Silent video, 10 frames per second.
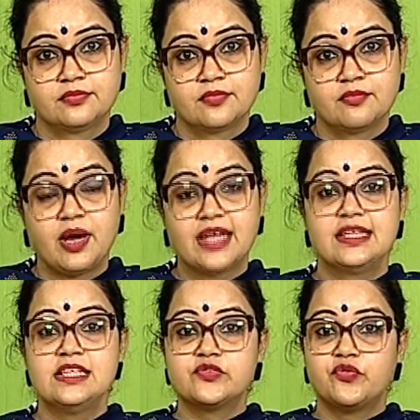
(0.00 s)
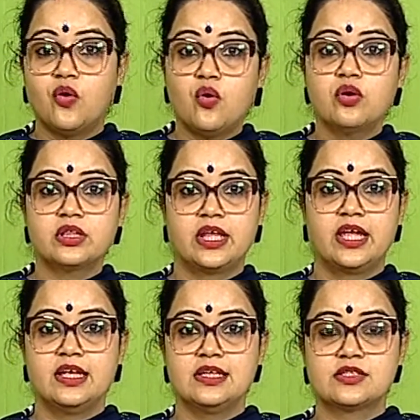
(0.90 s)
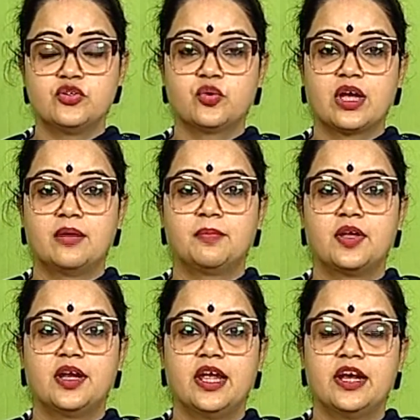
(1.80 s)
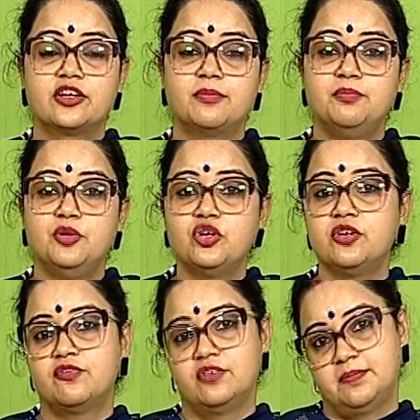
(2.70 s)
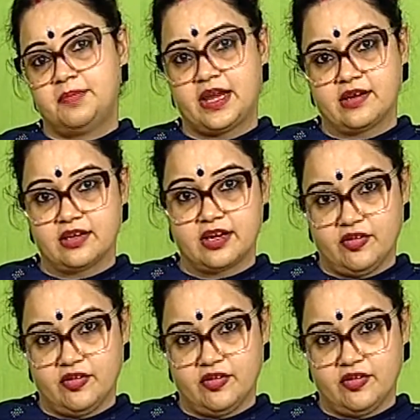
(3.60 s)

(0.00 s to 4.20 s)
By these 4 things you can create a beautiful paragraph.